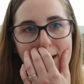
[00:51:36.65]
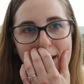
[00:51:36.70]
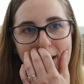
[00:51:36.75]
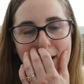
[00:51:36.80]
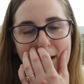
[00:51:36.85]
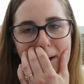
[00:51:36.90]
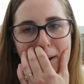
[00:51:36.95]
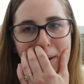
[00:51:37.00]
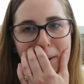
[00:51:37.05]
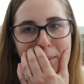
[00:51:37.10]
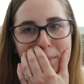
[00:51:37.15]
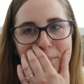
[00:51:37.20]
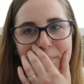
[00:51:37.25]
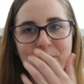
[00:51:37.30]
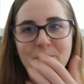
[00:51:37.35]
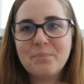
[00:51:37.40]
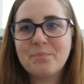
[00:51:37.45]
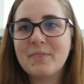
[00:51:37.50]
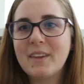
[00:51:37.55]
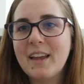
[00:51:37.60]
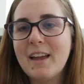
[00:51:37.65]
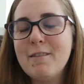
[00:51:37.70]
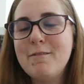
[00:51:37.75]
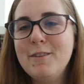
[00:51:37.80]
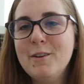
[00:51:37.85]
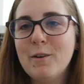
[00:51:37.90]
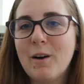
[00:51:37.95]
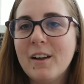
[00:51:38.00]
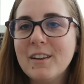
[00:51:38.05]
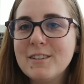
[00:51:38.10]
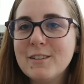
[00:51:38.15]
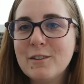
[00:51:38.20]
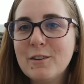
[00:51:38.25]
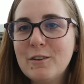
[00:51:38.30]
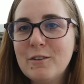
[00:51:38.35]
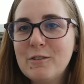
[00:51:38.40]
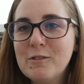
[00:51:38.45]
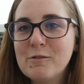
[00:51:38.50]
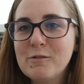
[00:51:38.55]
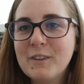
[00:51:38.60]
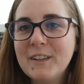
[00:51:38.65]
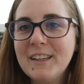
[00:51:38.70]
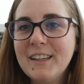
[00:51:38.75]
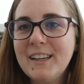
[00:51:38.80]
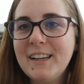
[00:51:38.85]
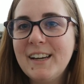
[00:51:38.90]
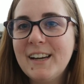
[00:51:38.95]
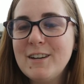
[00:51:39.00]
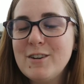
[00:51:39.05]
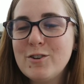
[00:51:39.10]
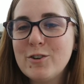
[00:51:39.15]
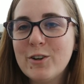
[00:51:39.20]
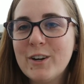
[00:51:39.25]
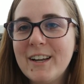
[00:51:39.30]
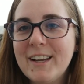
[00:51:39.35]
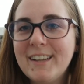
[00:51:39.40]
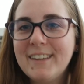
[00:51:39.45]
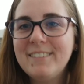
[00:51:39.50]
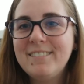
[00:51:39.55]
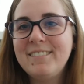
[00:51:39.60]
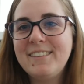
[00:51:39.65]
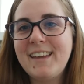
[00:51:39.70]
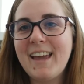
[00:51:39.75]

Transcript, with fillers: Um, if you also really enjoyed